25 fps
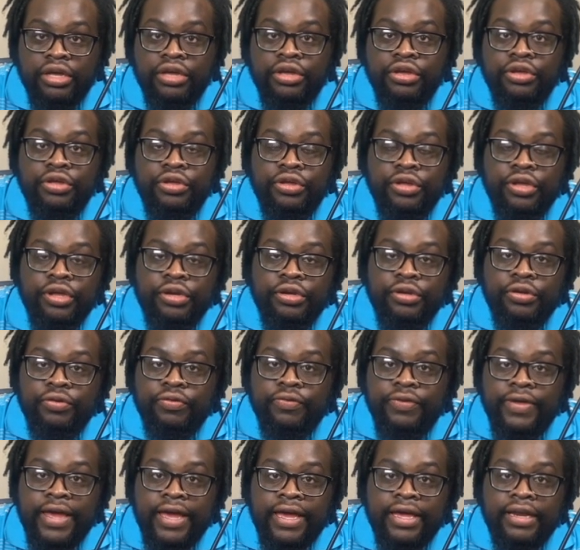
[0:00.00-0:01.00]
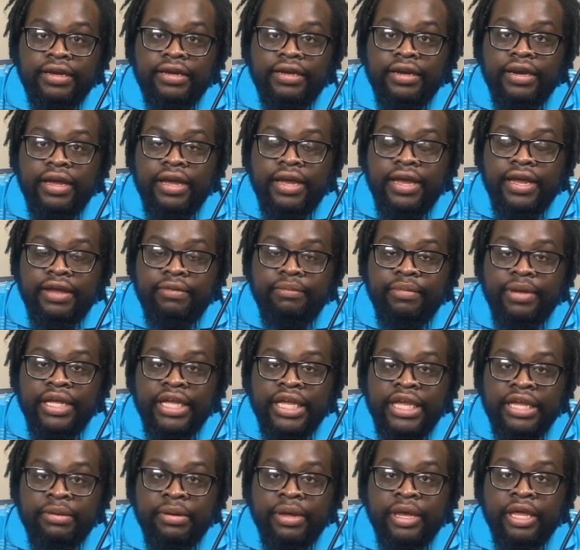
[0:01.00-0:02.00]
you can do that. I have my
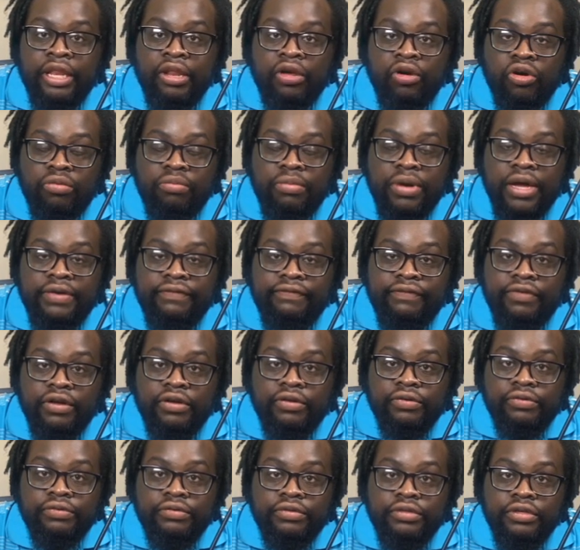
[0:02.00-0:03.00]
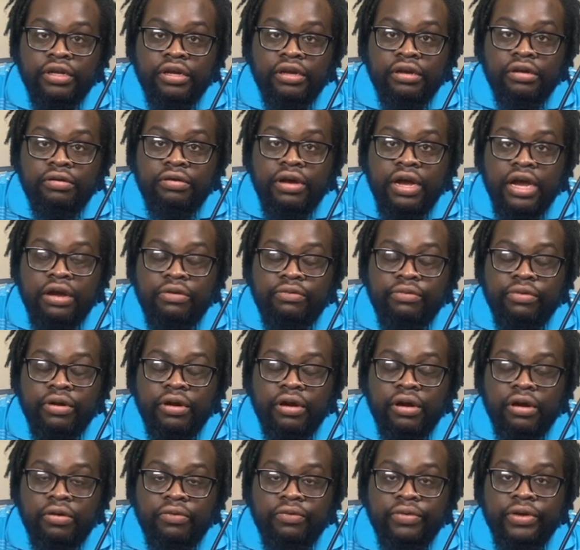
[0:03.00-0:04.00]
email on my phone, so I will
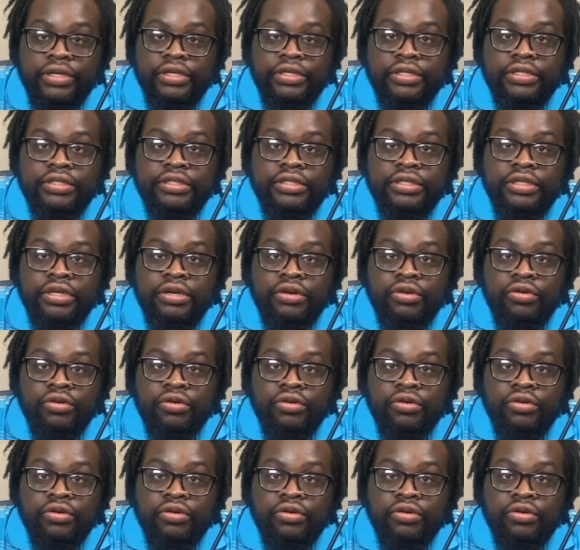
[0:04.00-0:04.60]
always